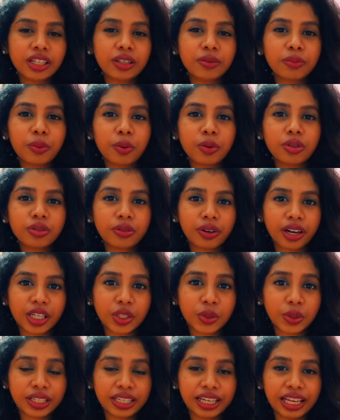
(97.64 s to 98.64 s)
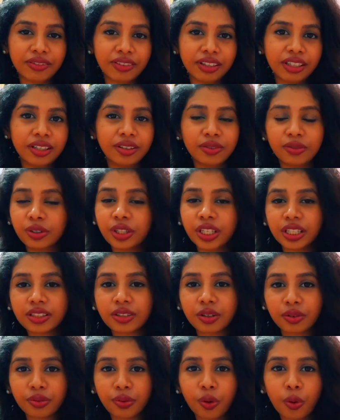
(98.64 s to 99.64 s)
and postgraduate level for, yes,
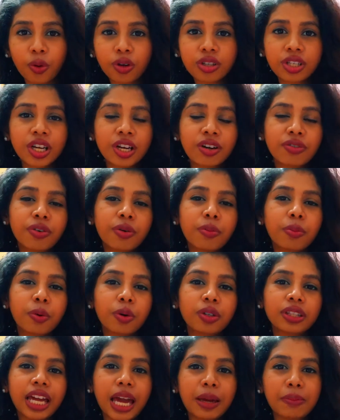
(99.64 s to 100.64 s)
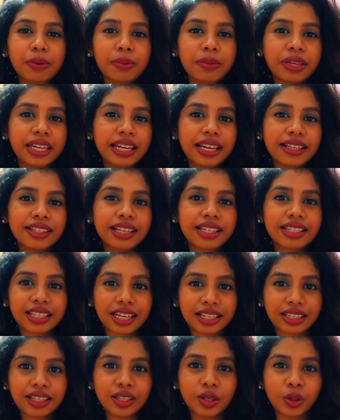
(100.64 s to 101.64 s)
of course, for both MBBS and
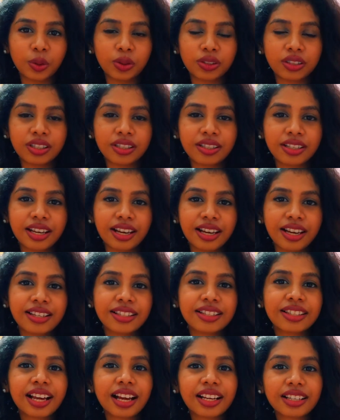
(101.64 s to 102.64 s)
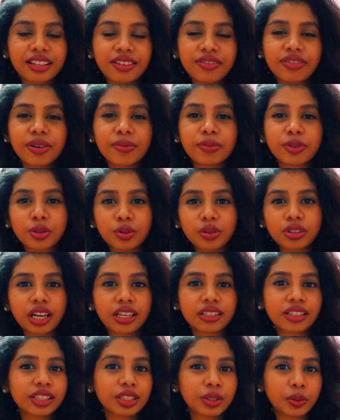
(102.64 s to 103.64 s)
dental courses starting from
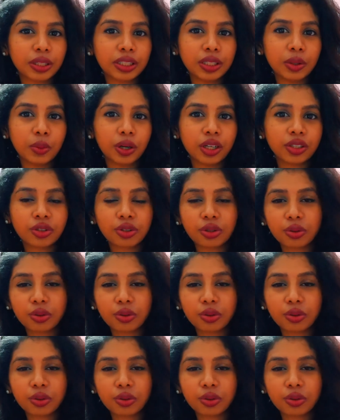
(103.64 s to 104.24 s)
2021 to